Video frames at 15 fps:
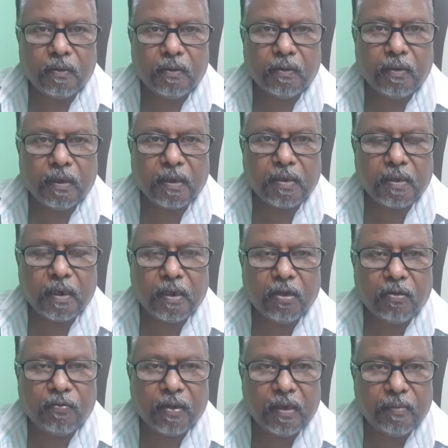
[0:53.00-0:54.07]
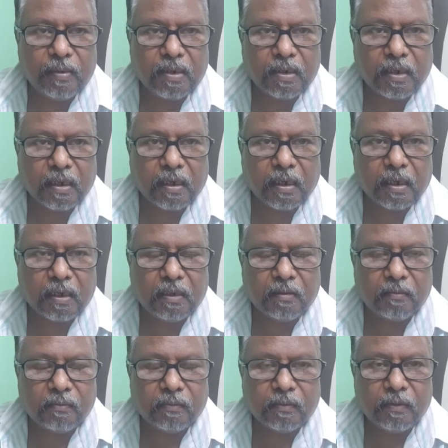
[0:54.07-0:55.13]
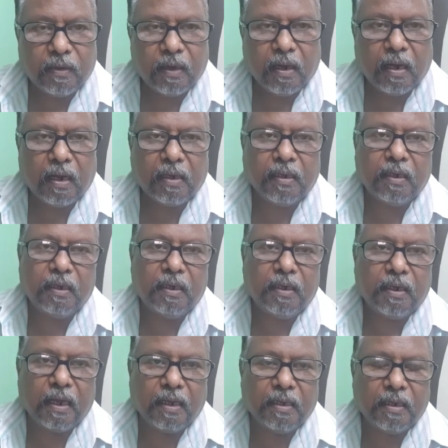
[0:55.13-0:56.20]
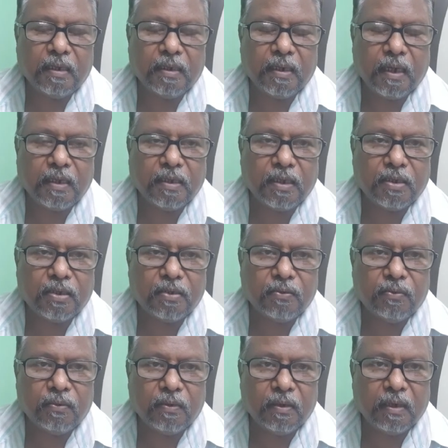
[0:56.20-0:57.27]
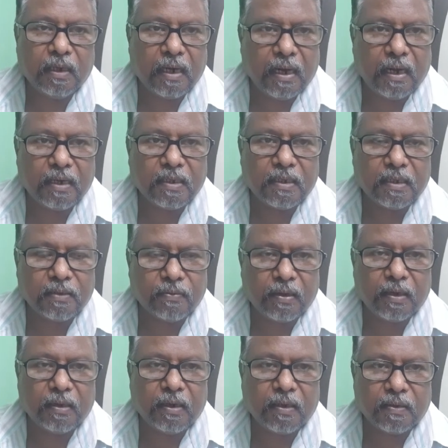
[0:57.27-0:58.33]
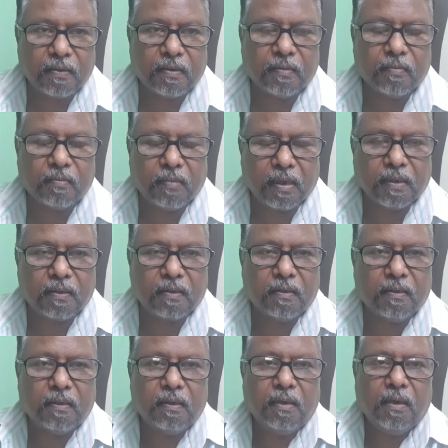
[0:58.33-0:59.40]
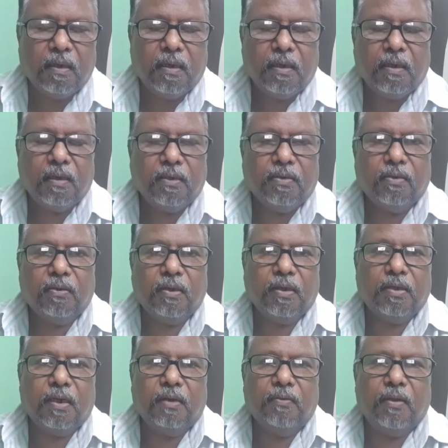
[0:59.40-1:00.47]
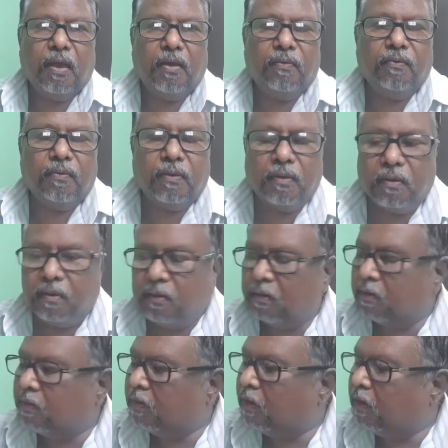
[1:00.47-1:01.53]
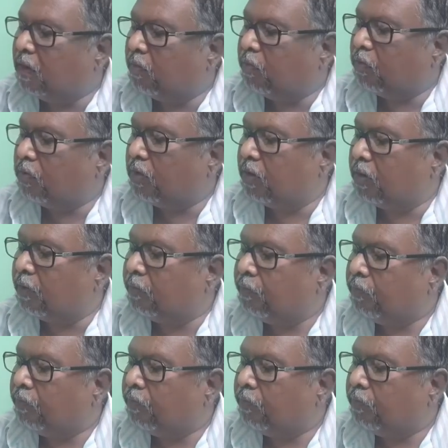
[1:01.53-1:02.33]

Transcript: the study of alimentary canal and the digestive glands is very must. So yesterday we have seen about the